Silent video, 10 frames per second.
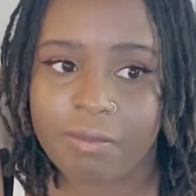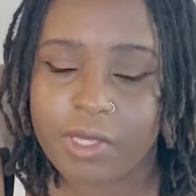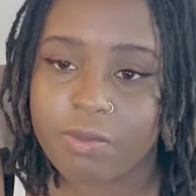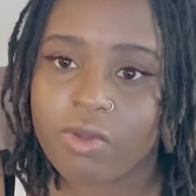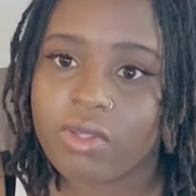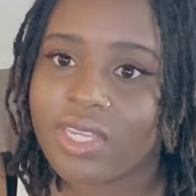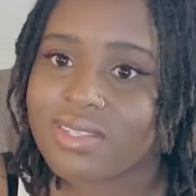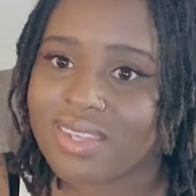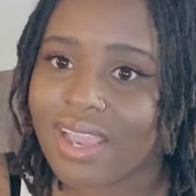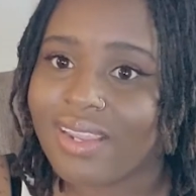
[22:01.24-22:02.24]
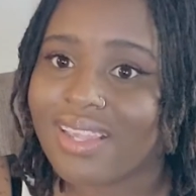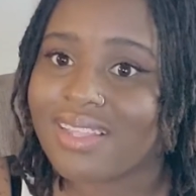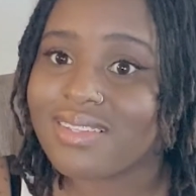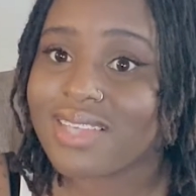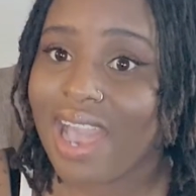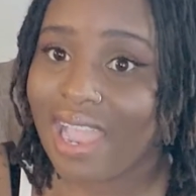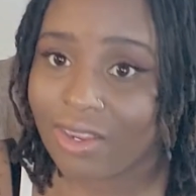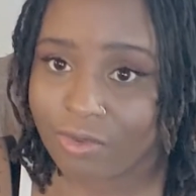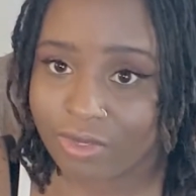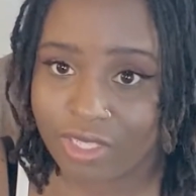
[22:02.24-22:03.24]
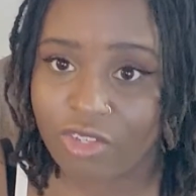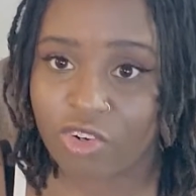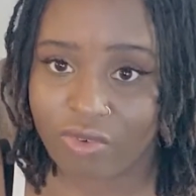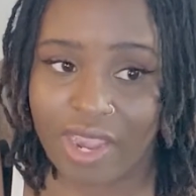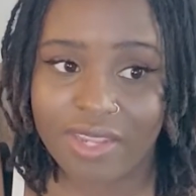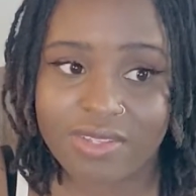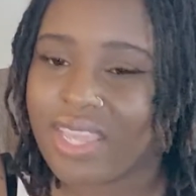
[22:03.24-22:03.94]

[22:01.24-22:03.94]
people, it's not entirely correct.